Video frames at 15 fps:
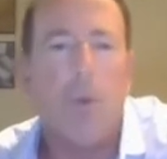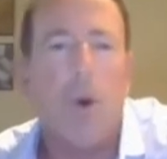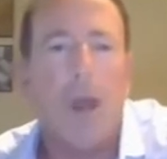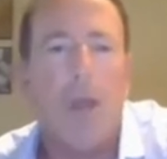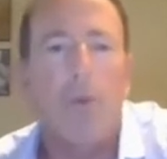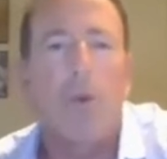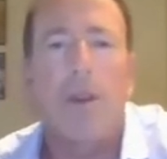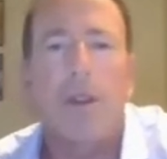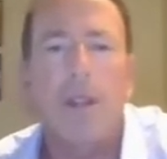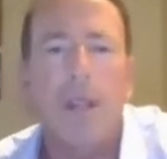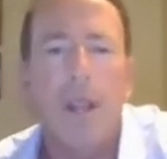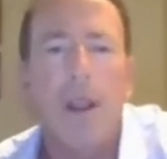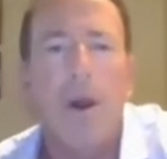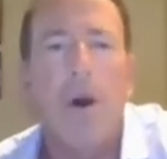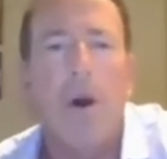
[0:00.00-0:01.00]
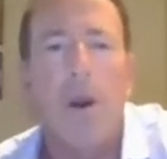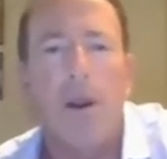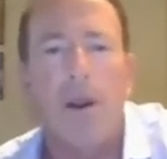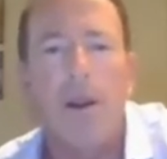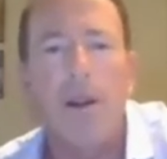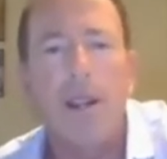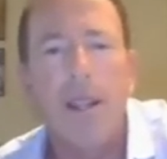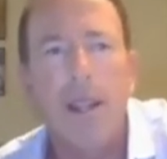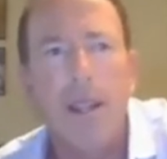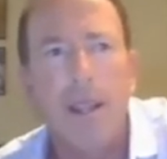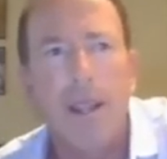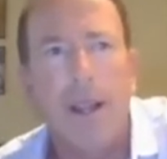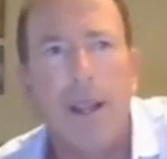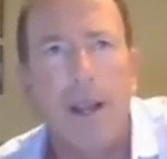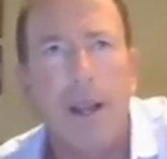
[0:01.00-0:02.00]
Why we are
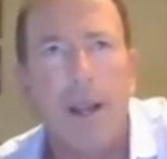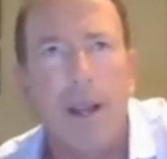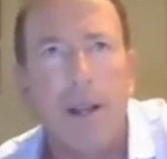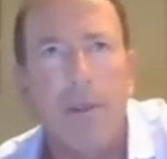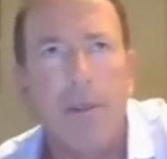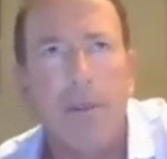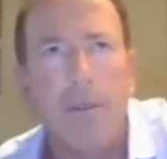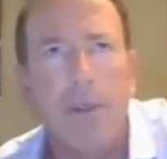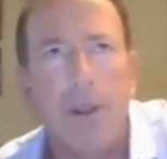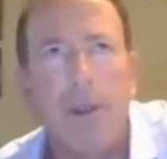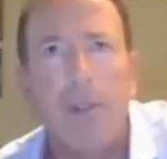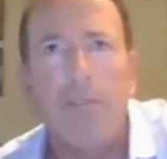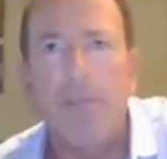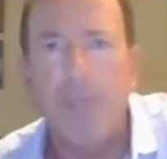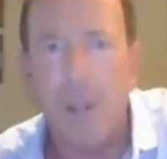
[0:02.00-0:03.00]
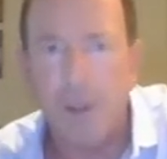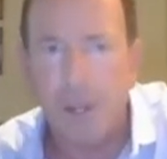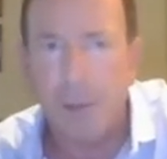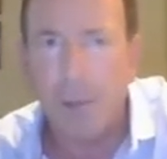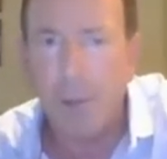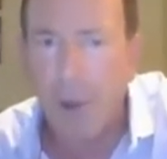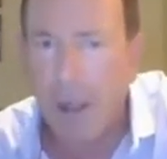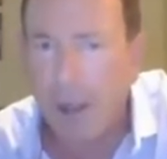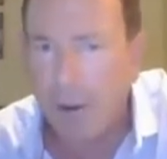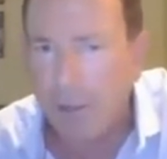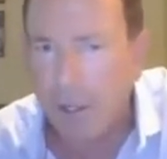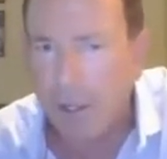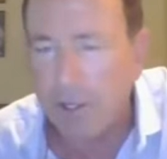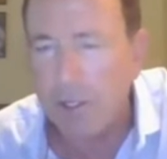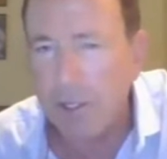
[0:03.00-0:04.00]
uh, very, very proud of
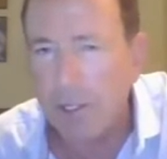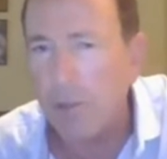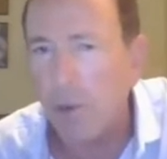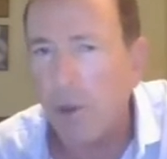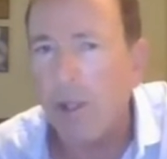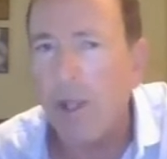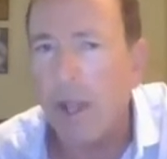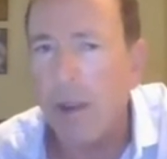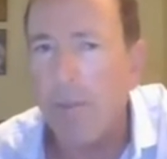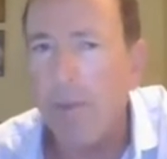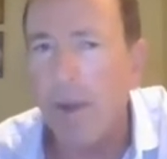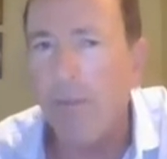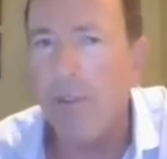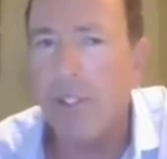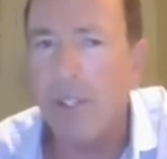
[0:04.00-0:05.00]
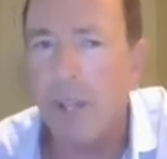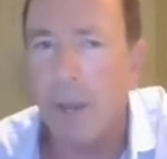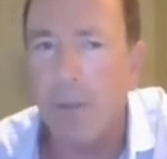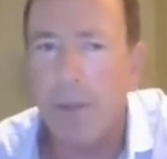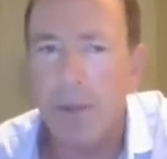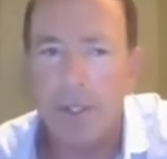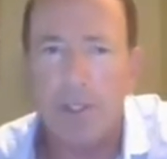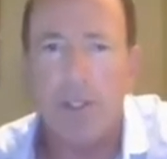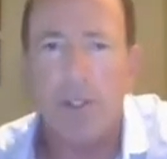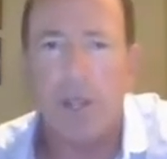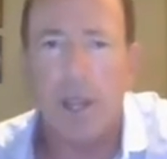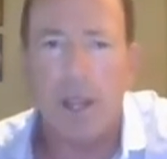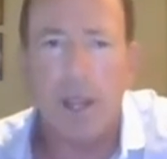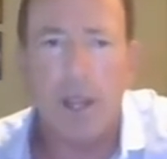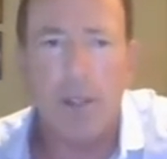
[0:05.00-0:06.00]
this. This is where a lot of beverage companies
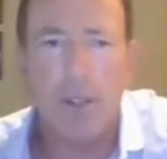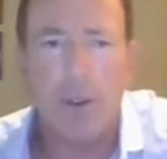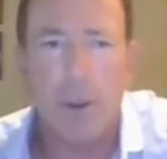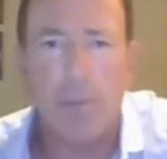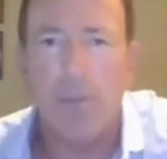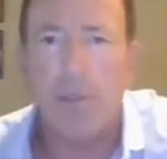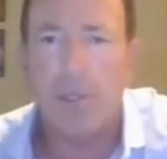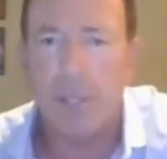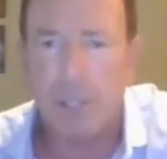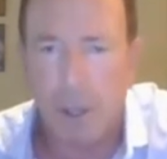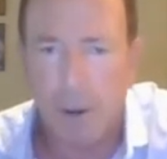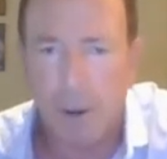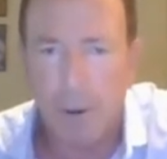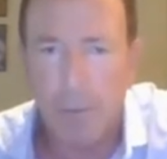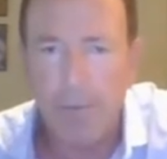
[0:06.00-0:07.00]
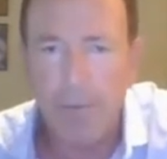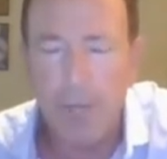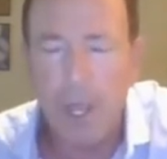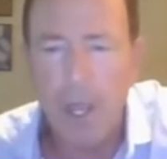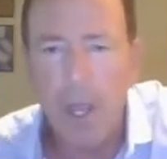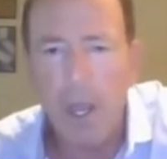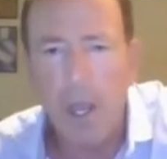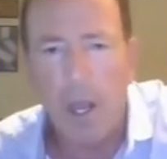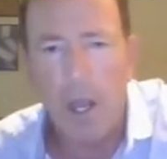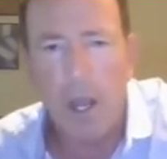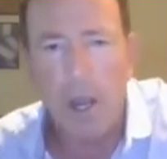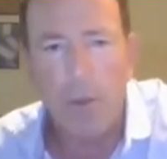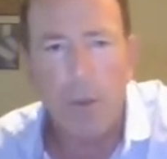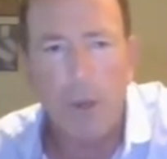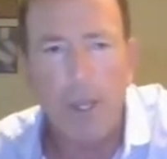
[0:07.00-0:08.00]
uh, trip and stutter.
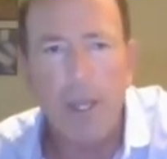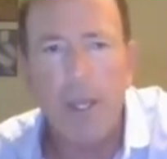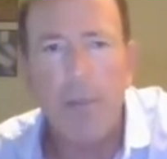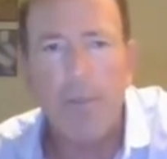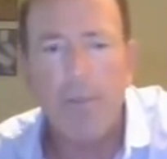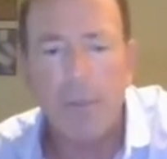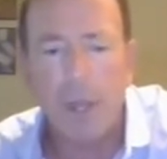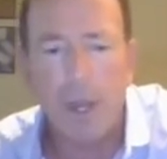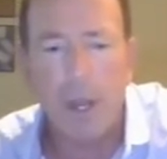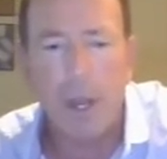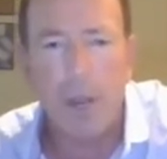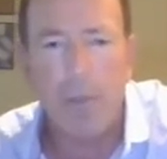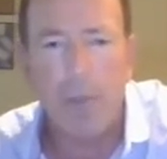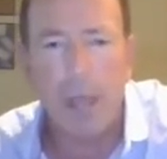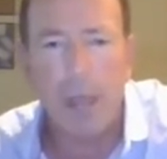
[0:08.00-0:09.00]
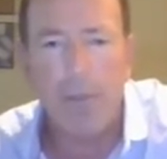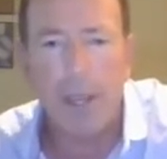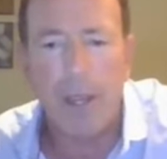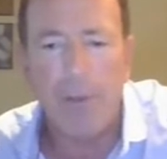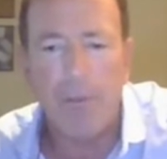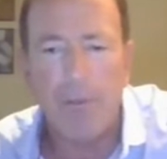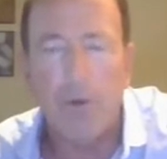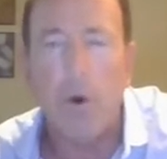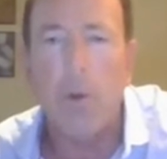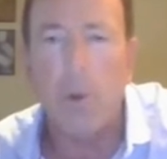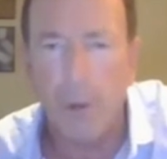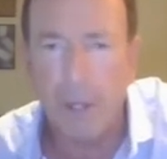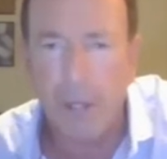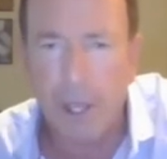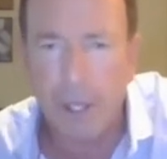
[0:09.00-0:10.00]
Um, we um, have a formal
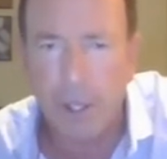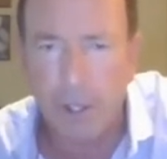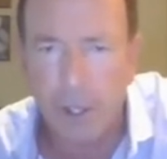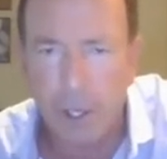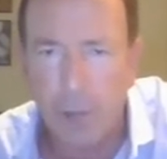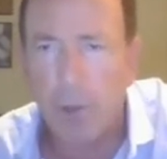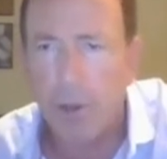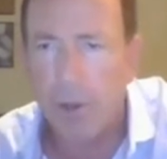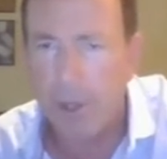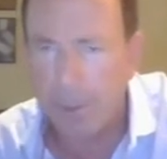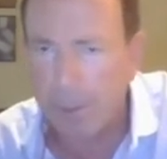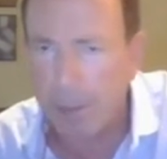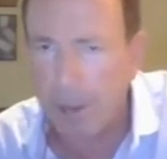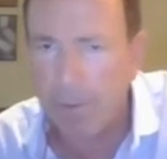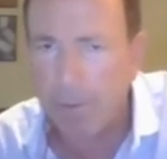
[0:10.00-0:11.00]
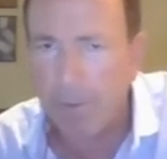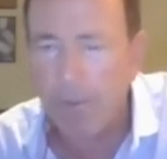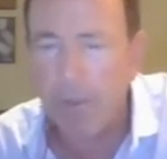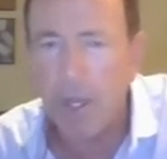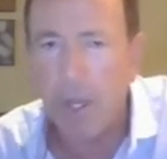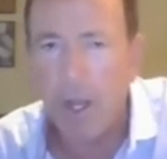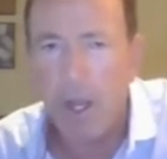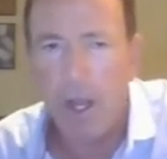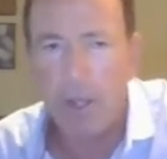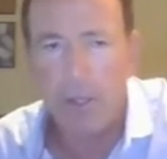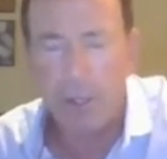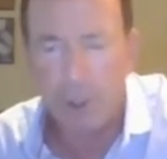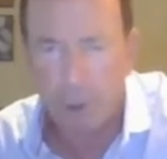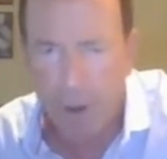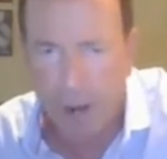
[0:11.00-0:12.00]
relationship with InBev. Uh, it's a
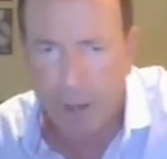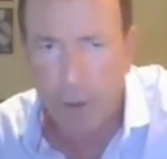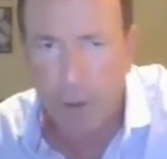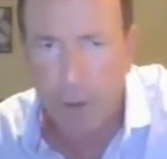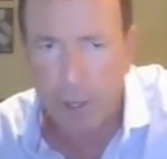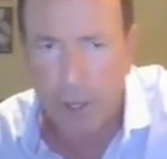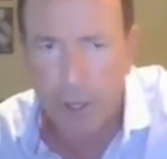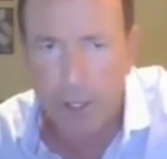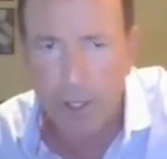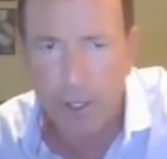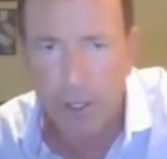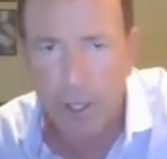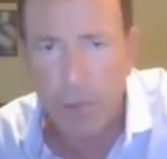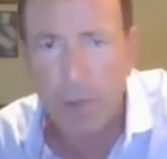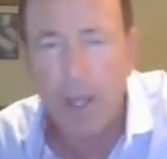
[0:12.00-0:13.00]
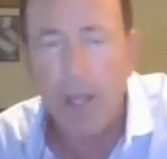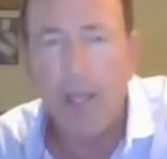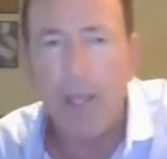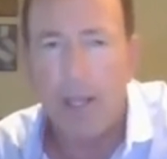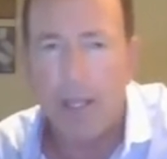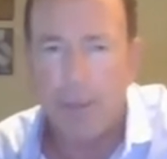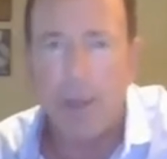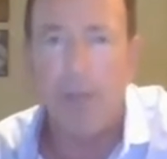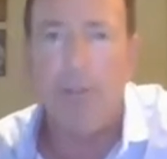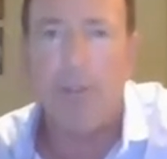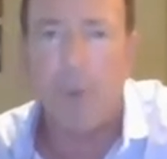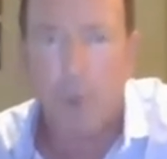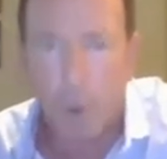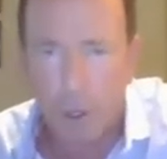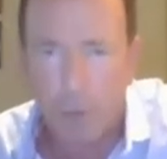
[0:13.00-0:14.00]
contractual relationship, and InBev, of
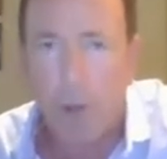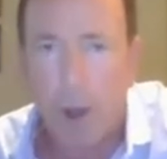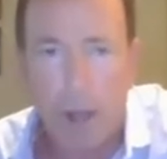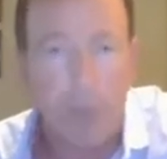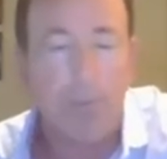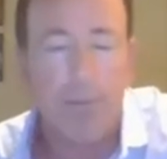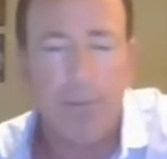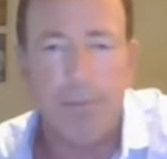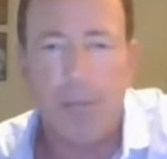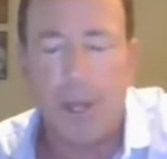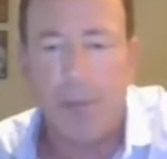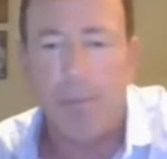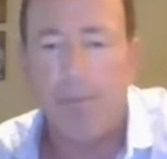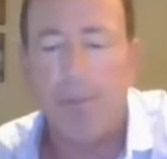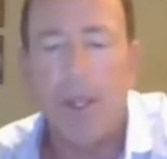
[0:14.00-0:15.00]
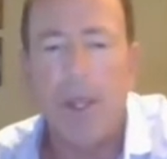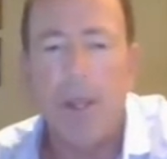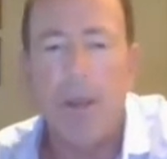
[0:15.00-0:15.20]
course, bought um,